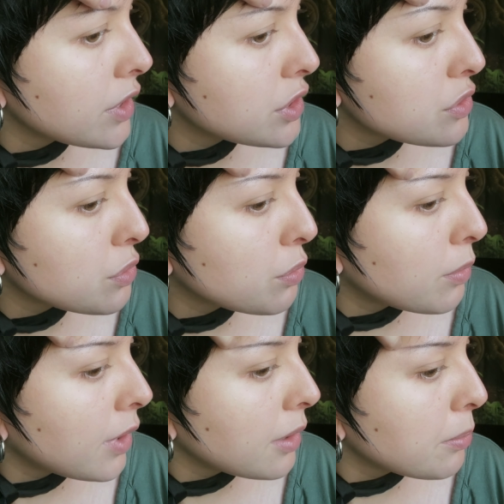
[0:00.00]
if I just
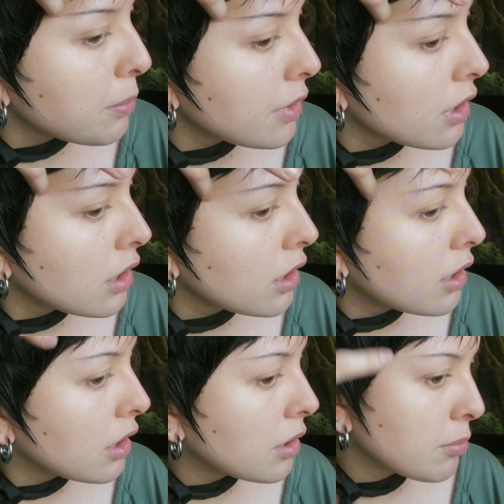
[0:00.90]
wipe
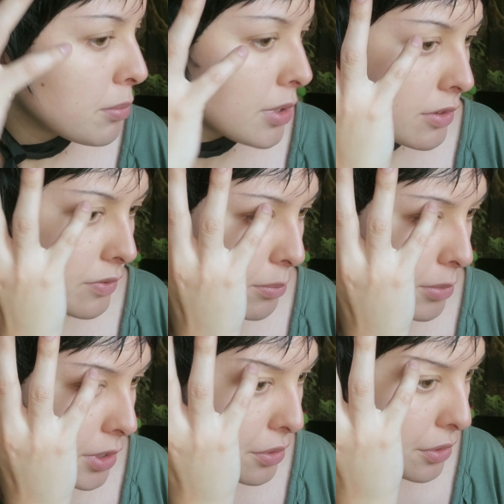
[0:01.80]
above and
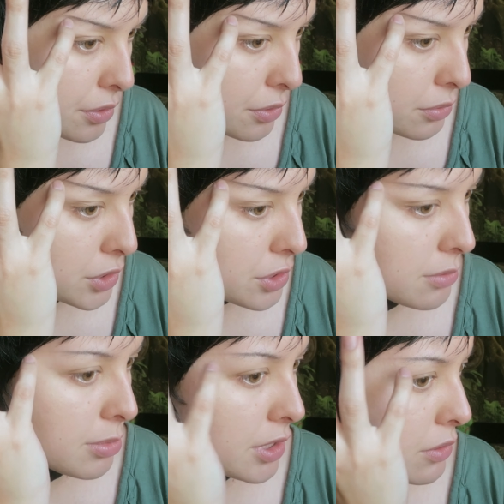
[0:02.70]
below, it
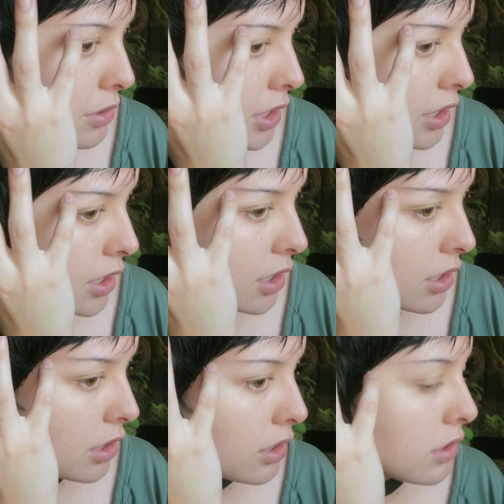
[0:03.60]
should be
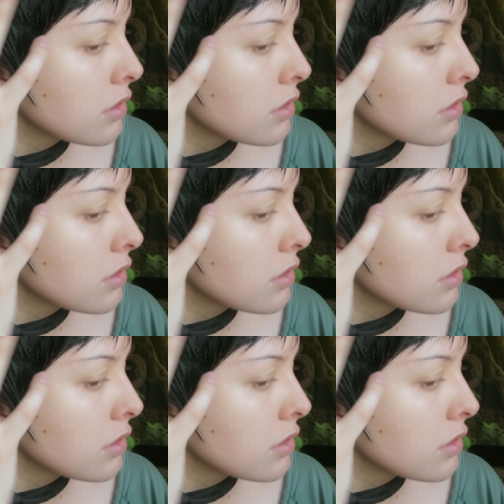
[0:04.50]
okay.